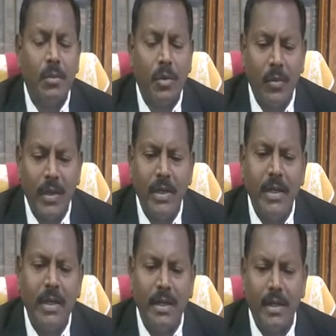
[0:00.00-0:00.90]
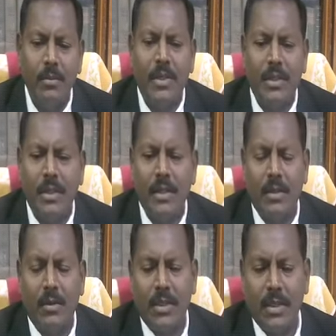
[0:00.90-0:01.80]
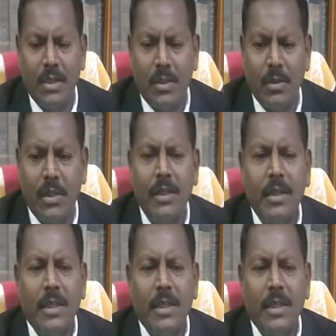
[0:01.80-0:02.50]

providing 100% reservations to the